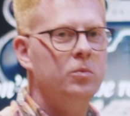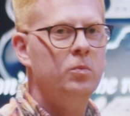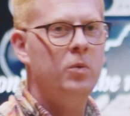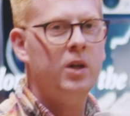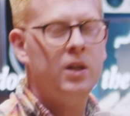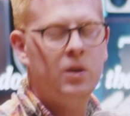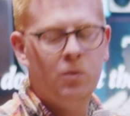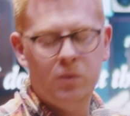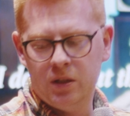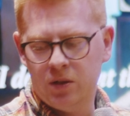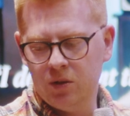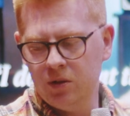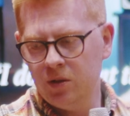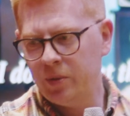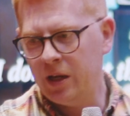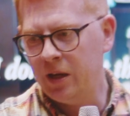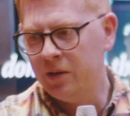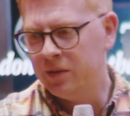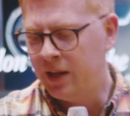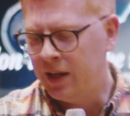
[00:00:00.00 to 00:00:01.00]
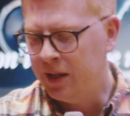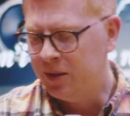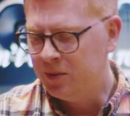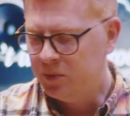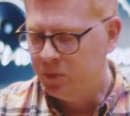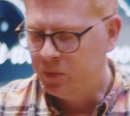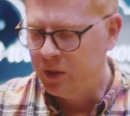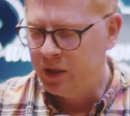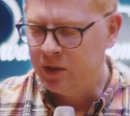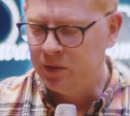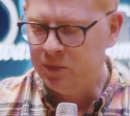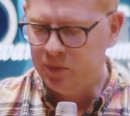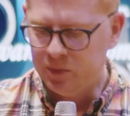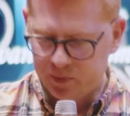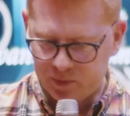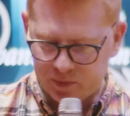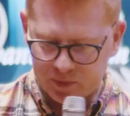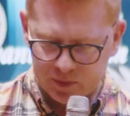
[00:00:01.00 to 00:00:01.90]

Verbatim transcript: What can we do about that? Well,